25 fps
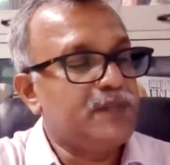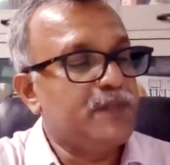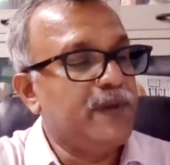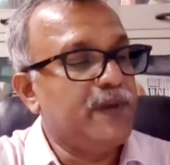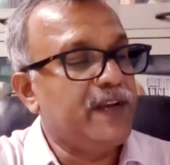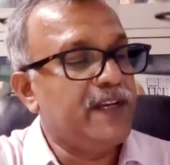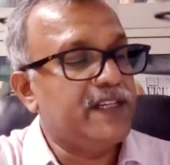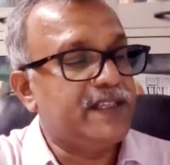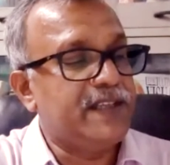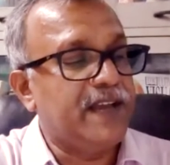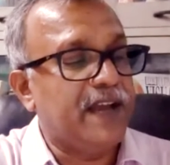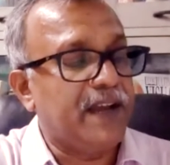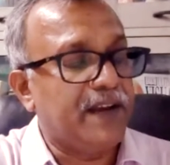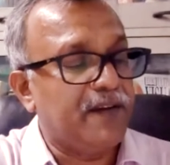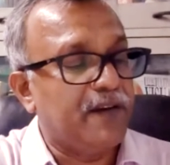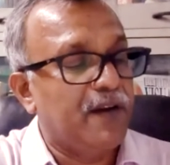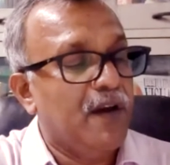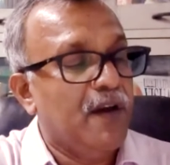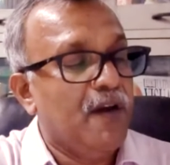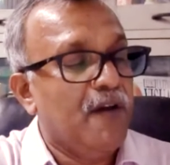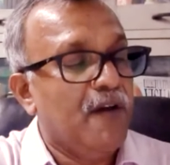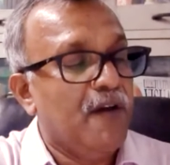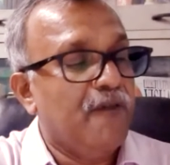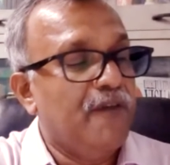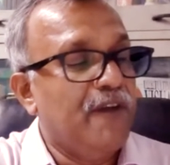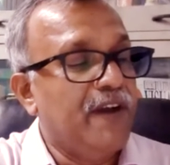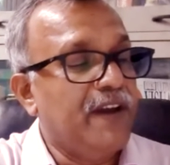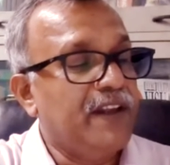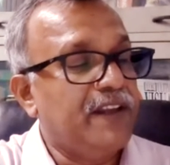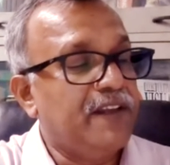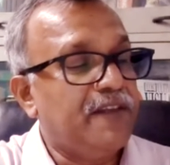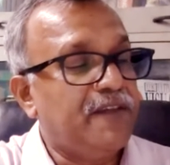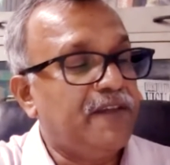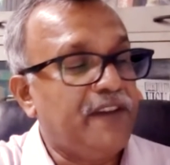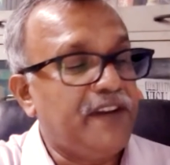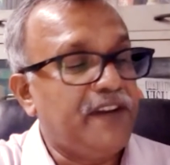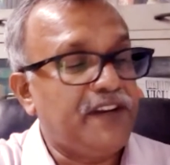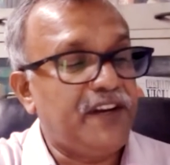means that when
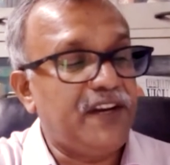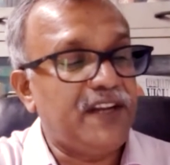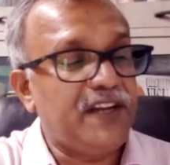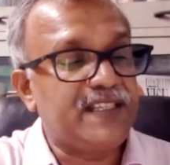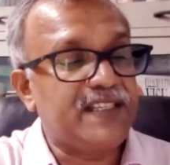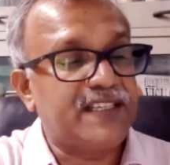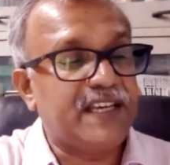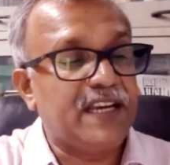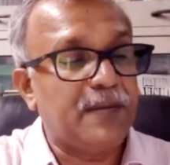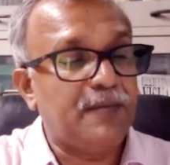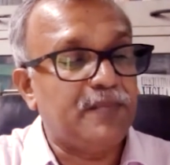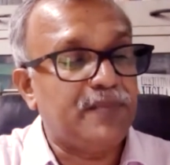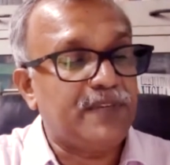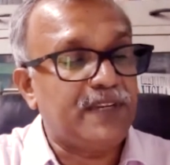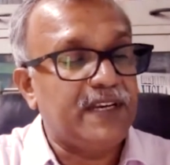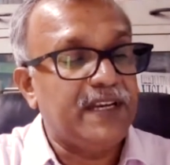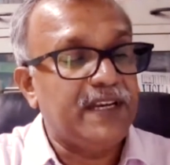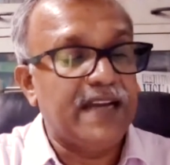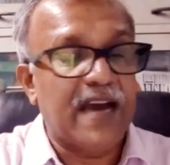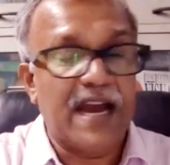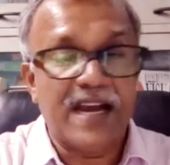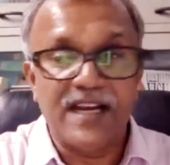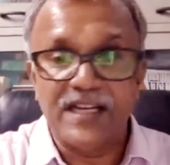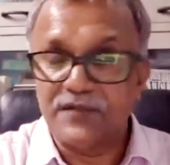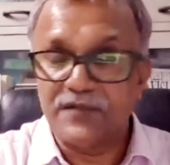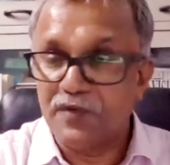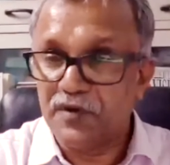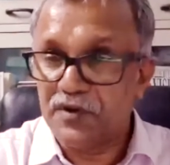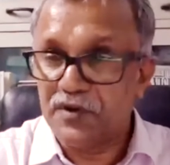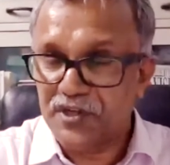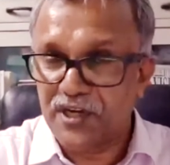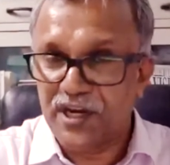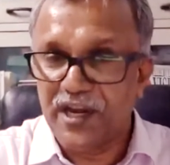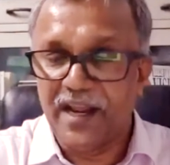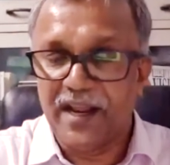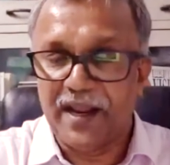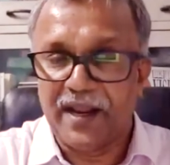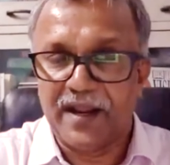the fish is kept in ice for
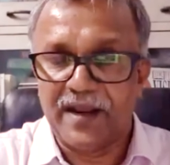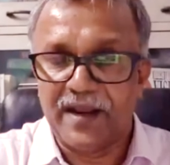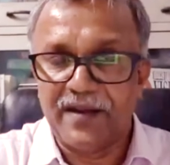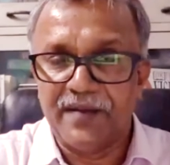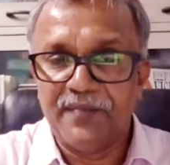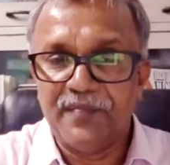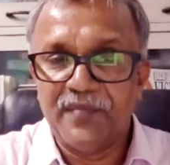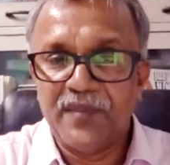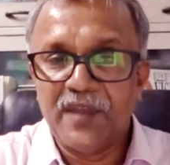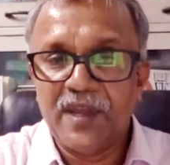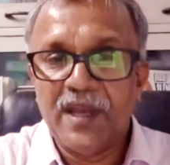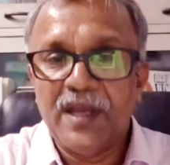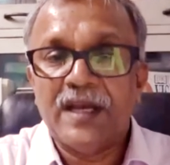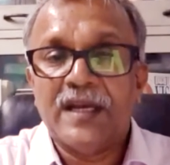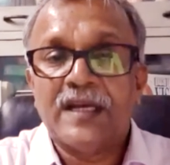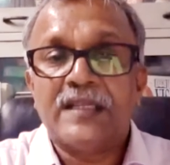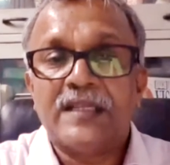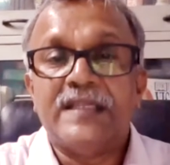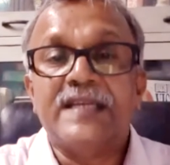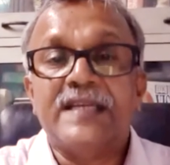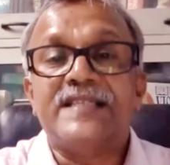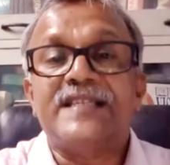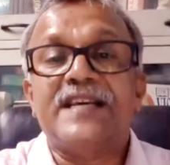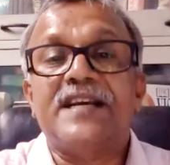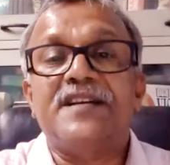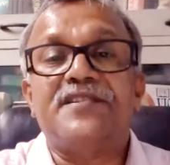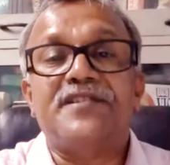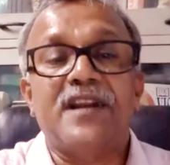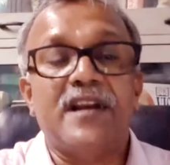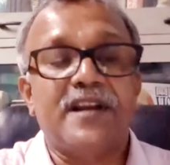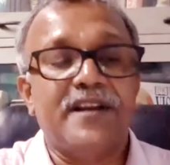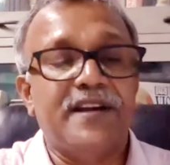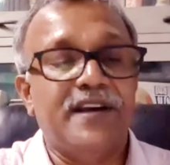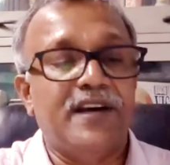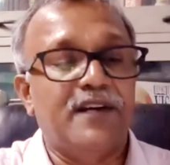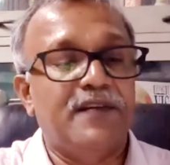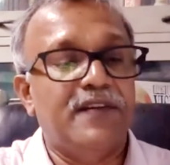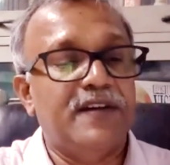chilling, the central
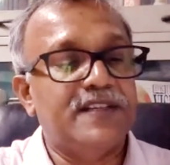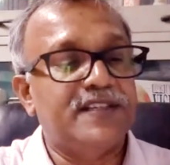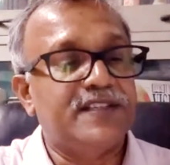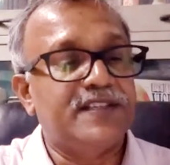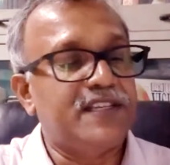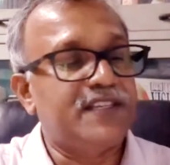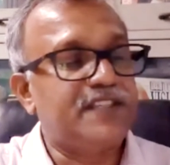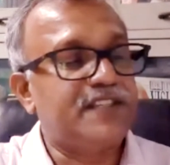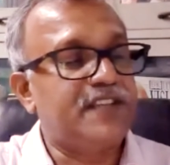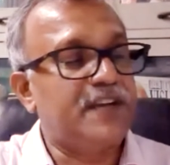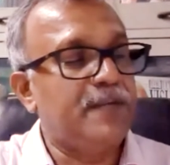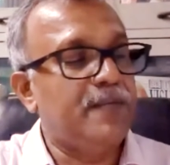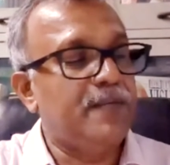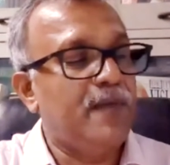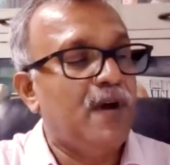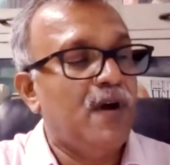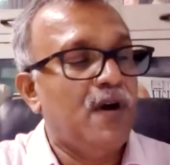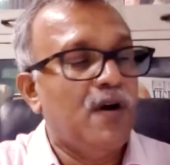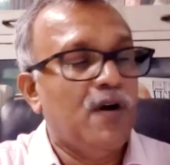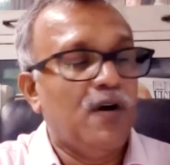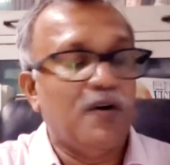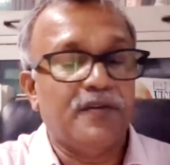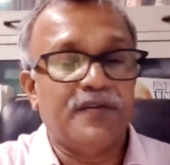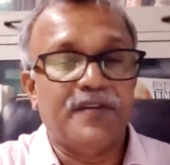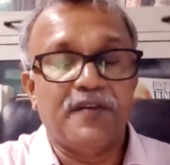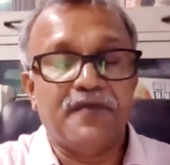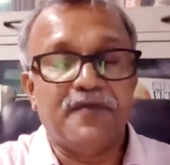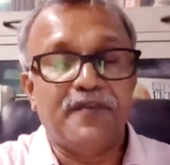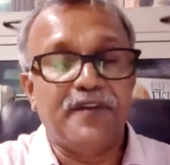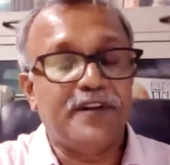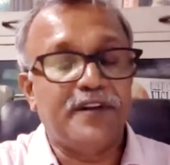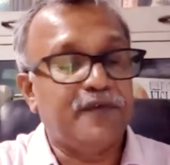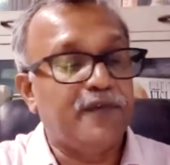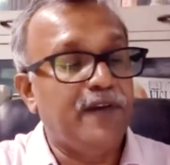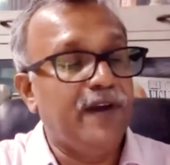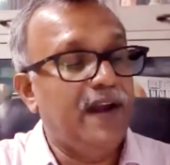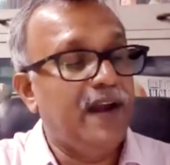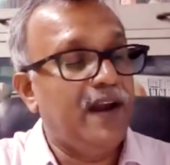nervous system of the
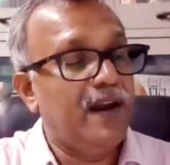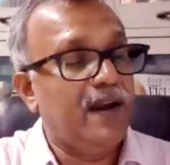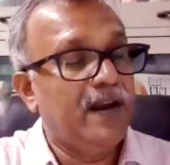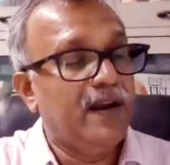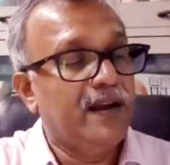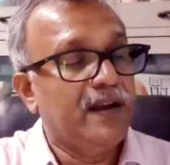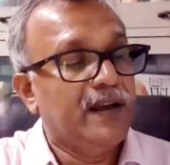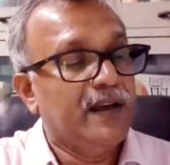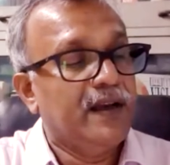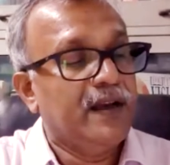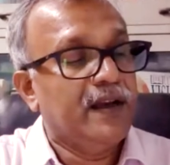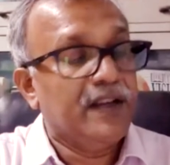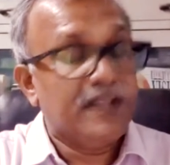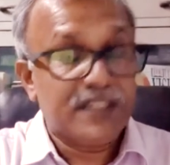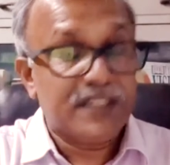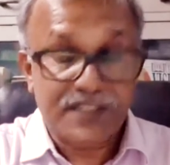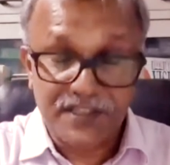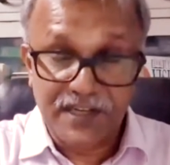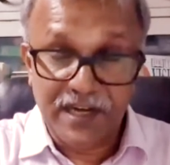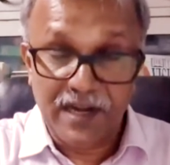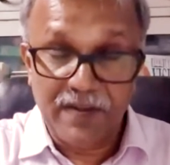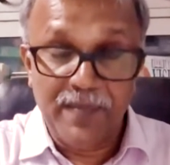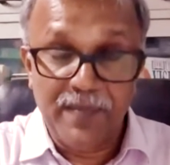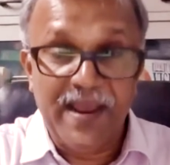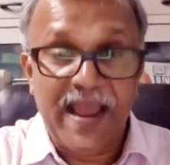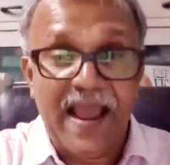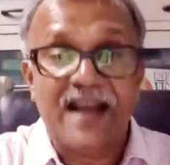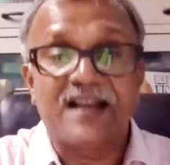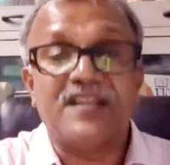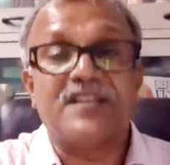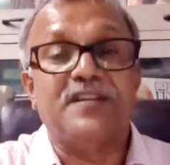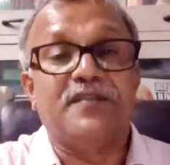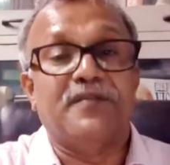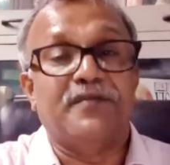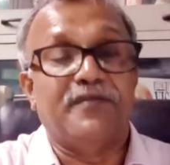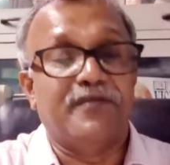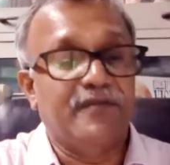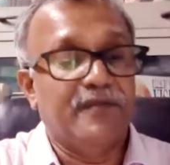fish will still be
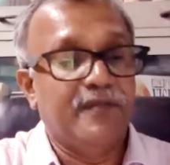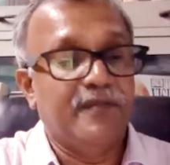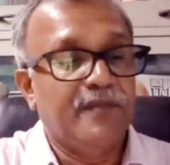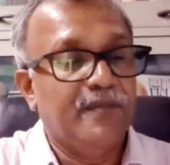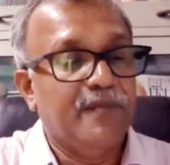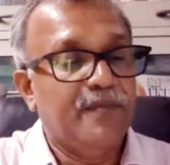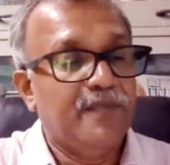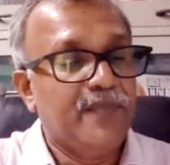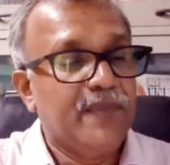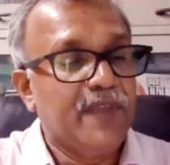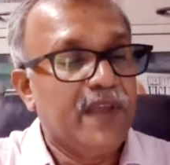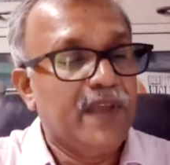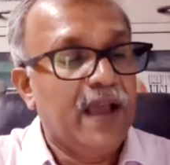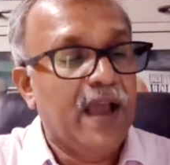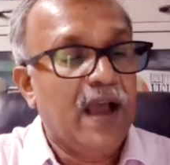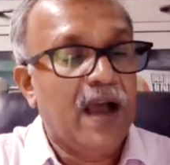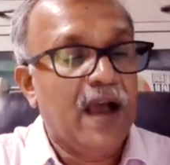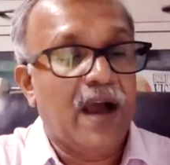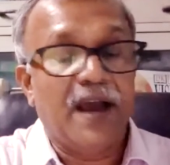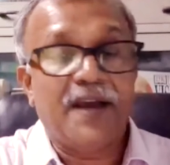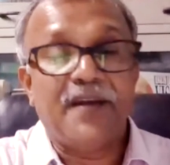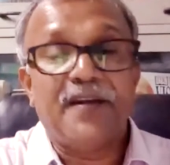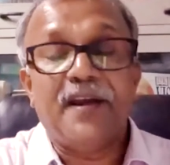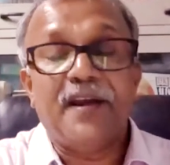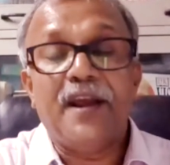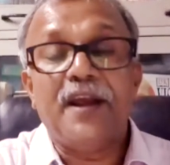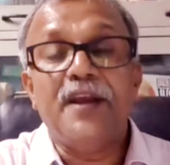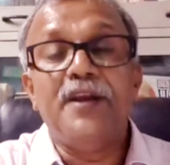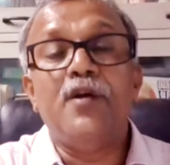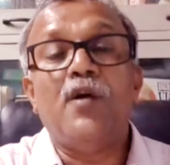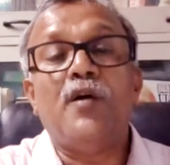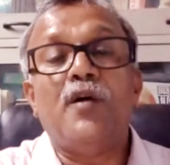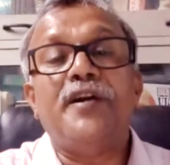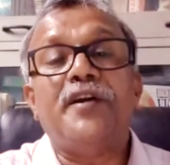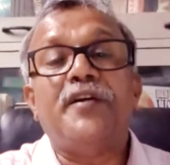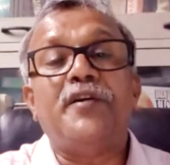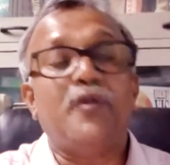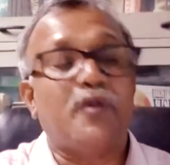active. And in
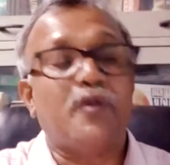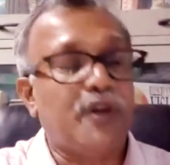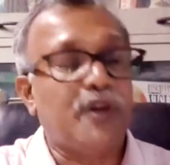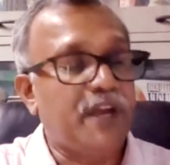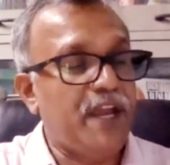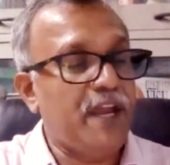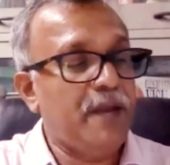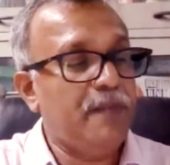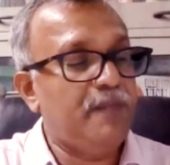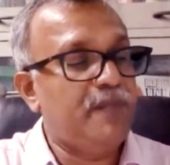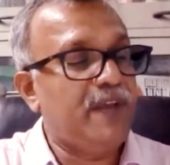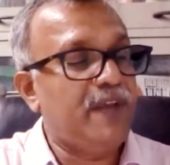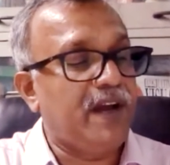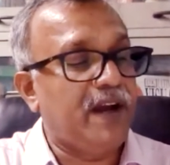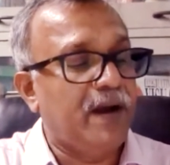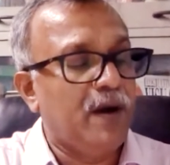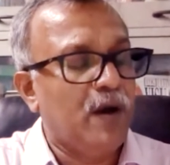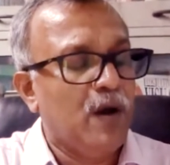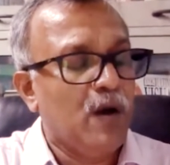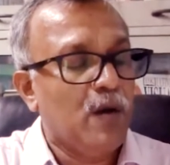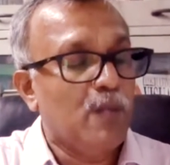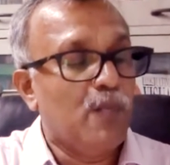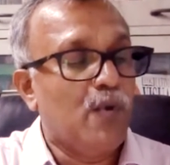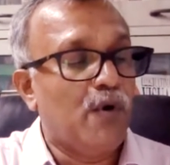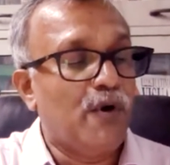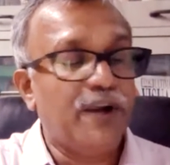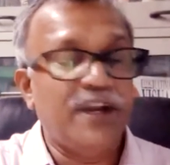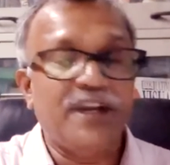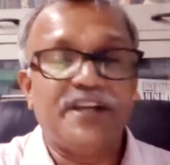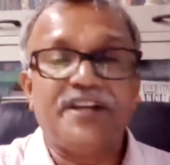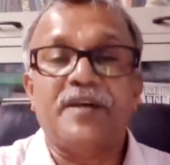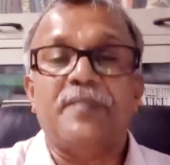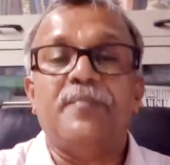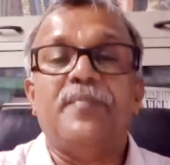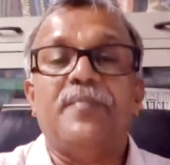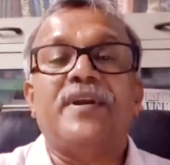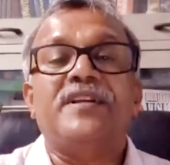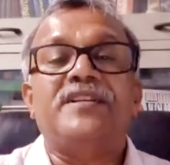order to keep the body
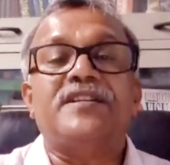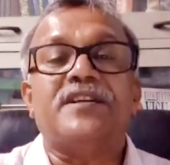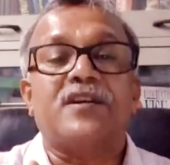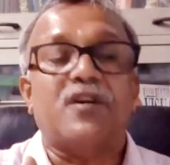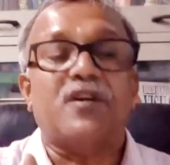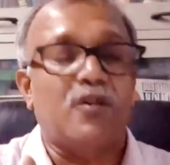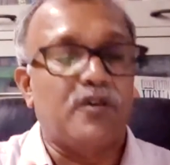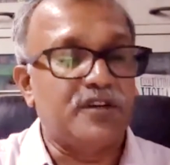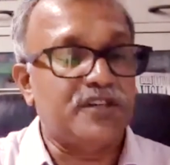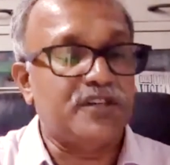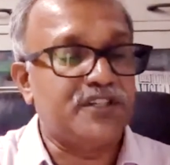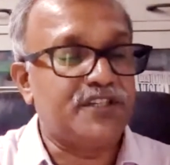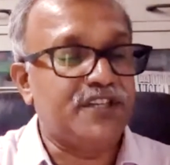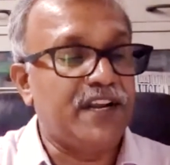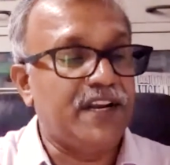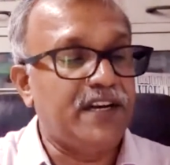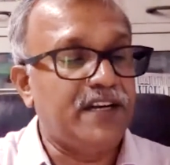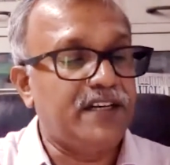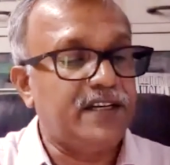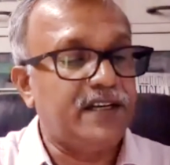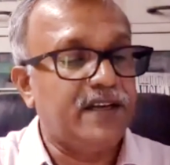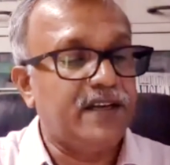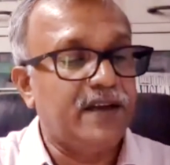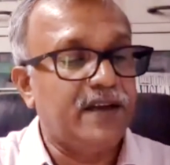temperature constant,